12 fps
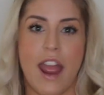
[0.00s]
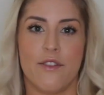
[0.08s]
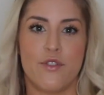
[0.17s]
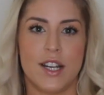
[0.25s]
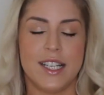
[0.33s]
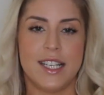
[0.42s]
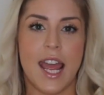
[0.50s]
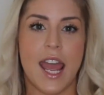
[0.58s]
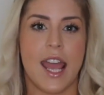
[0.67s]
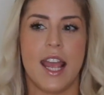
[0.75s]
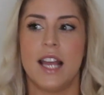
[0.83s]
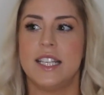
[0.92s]
every
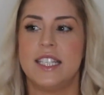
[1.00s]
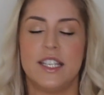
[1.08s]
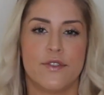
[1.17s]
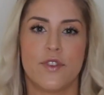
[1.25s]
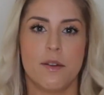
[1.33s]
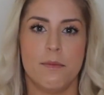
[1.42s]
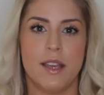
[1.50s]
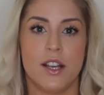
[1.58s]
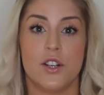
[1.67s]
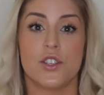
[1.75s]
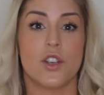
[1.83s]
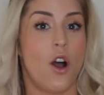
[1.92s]
day, different
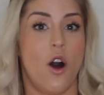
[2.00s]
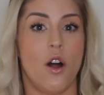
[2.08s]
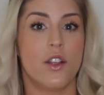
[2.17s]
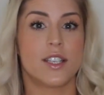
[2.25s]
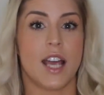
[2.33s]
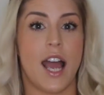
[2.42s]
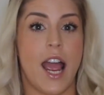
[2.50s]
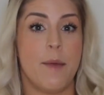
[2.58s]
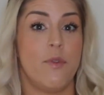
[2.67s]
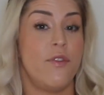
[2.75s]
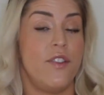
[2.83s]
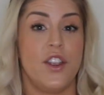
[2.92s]
meals all the
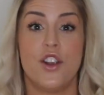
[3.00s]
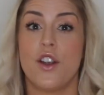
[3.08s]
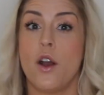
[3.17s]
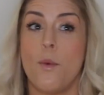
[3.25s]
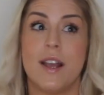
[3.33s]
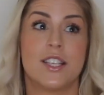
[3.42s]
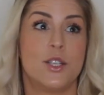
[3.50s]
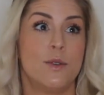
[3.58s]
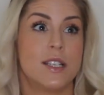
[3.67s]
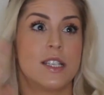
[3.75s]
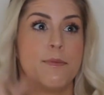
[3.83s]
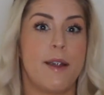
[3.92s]
time, figure out ways to
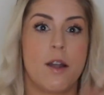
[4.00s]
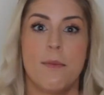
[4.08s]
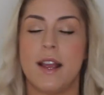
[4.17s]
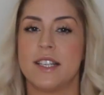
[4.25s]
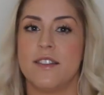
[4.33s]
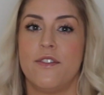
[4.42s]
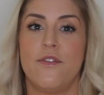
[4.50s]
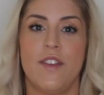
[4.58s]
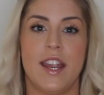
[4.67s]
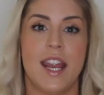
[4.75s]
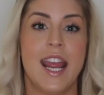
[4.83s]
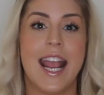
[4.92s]
experiment, to
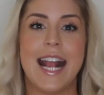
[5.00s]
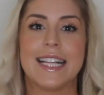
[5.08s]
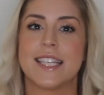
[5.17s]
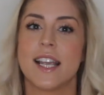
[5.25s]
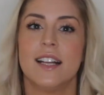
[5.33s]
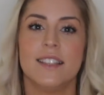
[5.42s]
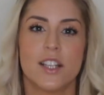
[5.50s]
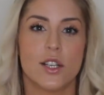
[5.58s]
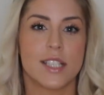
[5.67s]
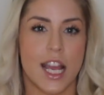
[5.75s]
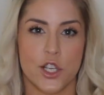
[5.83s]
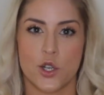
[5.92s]
fit. It's like a
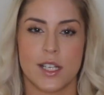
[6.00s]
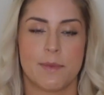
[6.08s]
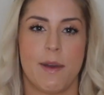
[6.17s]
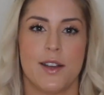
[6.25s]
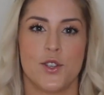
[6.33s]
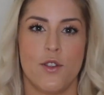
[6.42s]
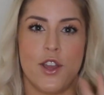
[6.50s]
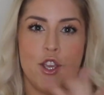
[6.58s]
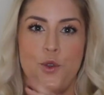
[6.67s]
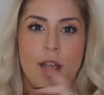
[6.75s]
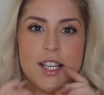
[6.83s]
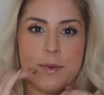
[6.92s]
little Tetris puzzle that
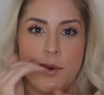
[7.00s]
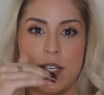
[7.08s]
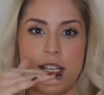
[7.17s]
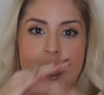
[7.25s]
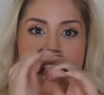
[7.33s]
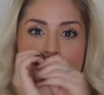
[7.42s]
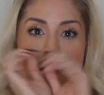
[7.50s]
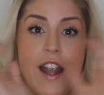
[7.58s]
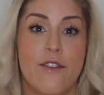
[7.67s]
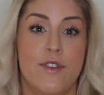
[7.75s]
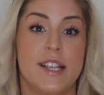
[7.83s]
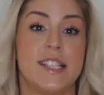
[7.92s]
you get to put together
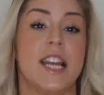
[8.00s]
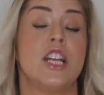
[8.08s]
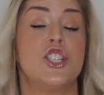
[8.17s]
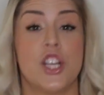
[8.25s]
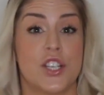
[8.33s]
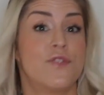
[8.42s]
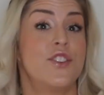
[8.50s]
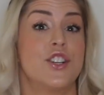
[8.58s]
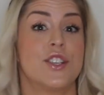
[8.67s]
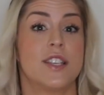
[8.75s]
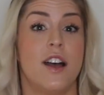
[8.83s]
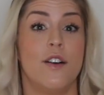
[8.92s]
every day just for
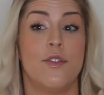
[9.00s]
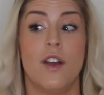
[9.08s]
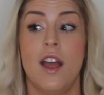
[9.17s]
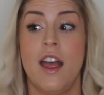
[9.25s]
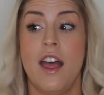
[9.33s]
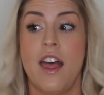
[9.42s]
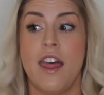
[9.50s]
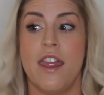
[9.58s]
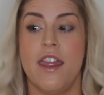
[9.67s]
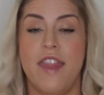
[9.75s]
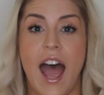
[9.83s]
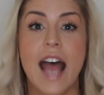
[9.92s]
yourself.
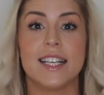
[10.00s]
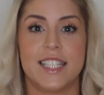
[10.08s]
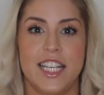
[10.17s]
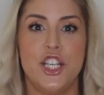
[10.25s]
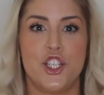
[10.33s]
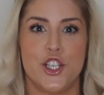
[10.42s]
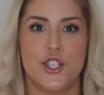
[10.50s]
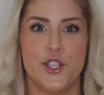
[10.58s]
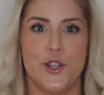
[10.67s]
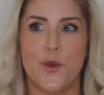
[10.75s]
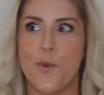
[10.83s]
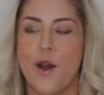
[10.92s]
That teaches
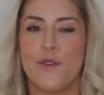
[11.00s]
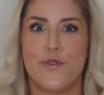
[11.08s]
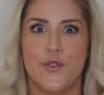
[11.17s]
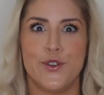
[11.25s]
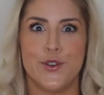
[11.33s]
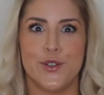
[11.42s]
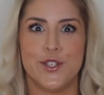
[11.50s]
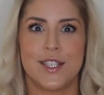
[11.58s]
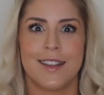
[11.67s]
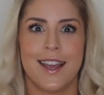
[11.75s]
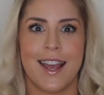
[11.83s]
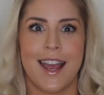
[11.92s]
you what
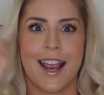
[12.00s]
foods